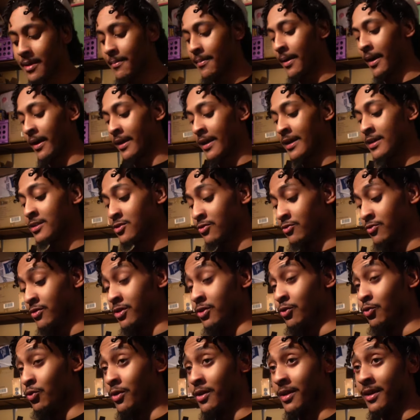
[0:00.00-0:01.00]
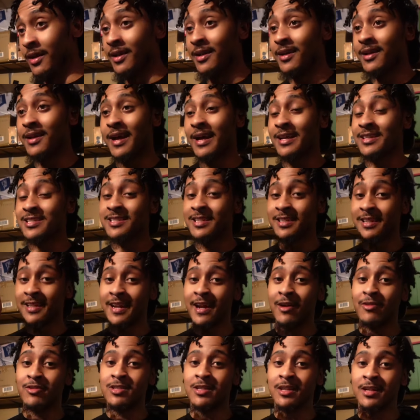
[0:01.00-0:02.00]
My K-Tuner unit, I sent it
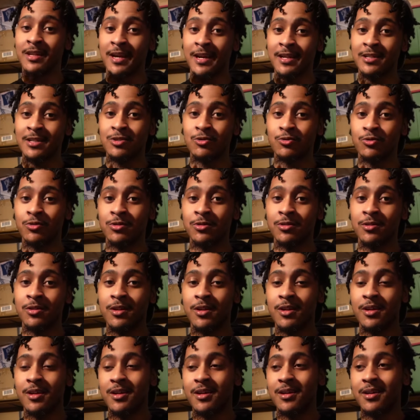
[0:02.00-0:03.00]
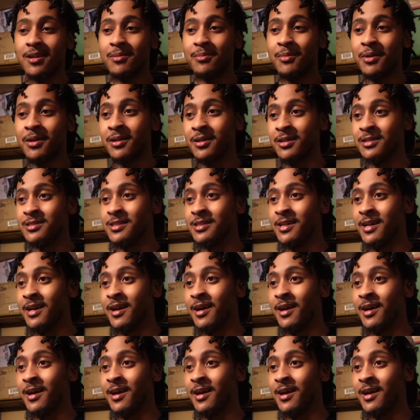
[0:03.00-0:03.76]
out to K-Tuner because it